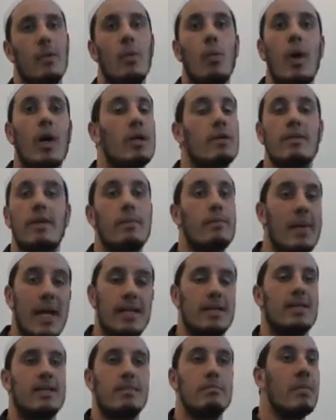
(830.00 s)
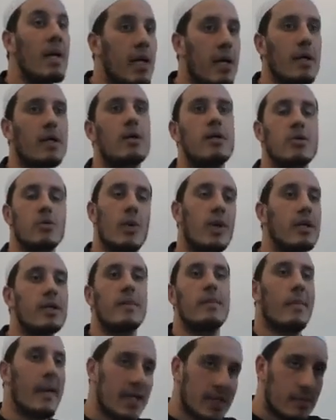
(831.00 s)
one of the best miracles, one of
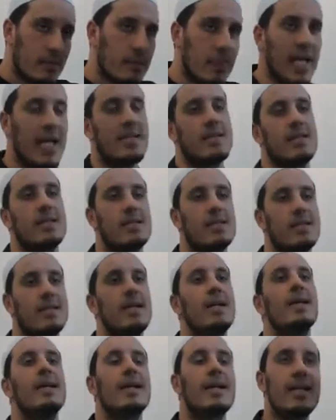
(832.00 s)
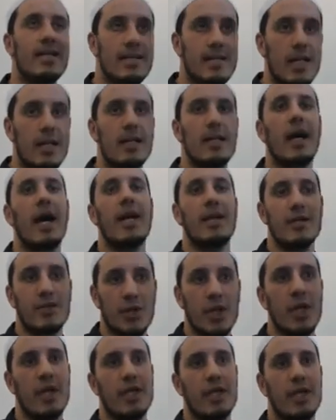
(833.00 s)
the best blessings is the night
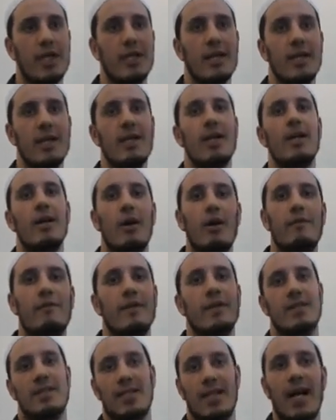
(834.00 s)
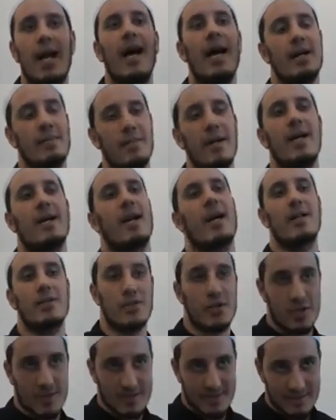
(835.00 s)
journey of Isra and
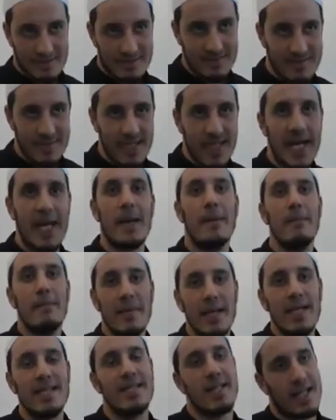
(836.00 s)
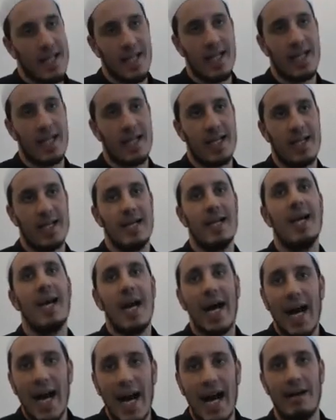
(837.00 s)
Mi'raj. Immediately
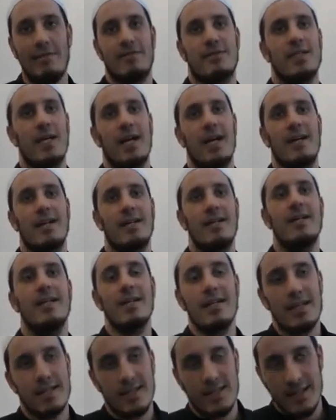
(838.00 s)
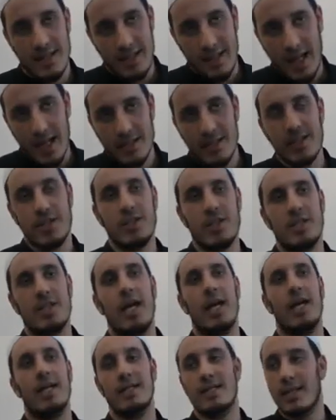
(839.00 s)
after Khadija
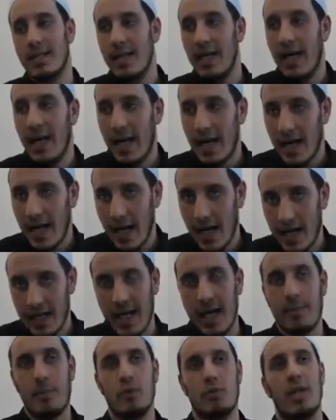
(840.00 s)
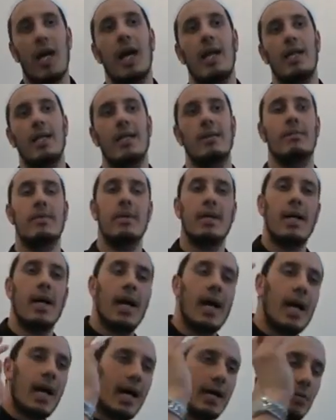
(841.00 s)
died and Abu Talib
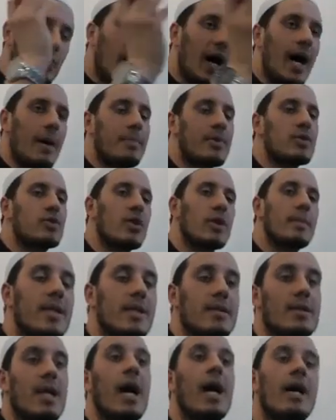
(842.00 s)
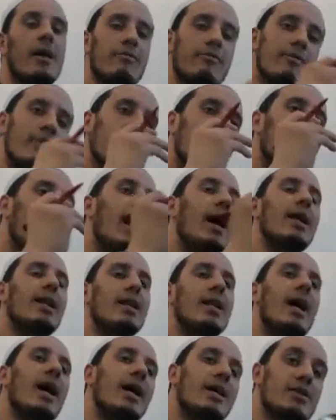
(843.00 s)
and what happened in Ta'if,
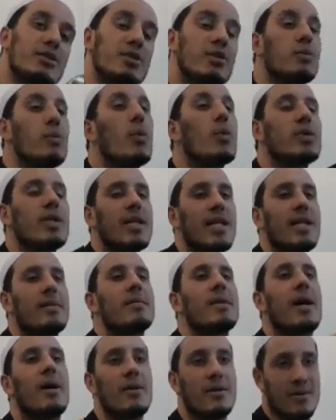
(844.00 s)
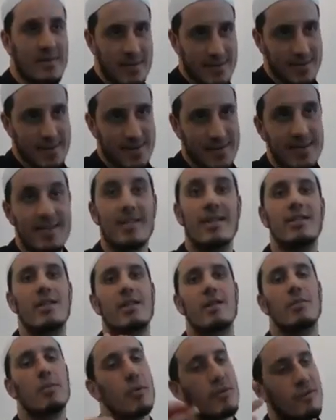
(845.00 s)
Allah is rewarding him now. See,
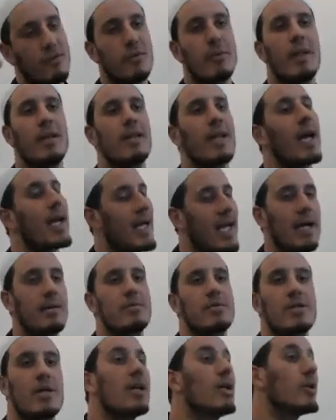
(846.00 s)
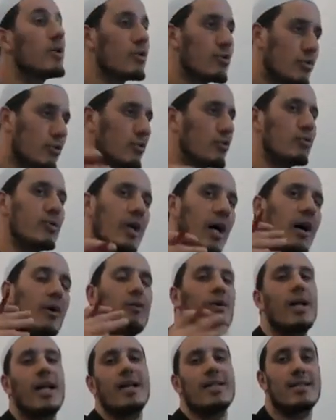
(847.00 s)
the reward from Allah comes sooner
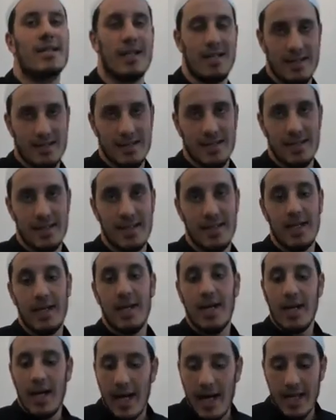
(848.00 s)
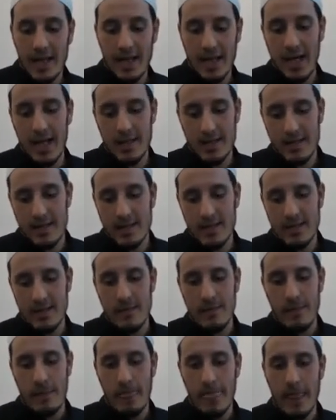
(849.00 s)
or later. And that's
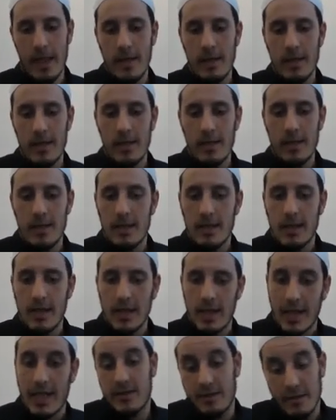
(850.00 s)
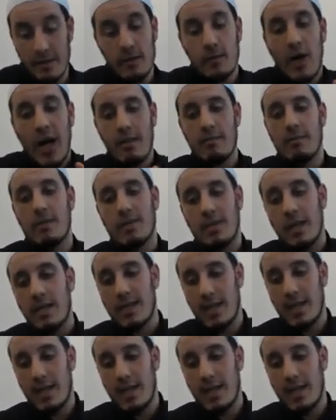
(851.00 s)
that's for Muhammad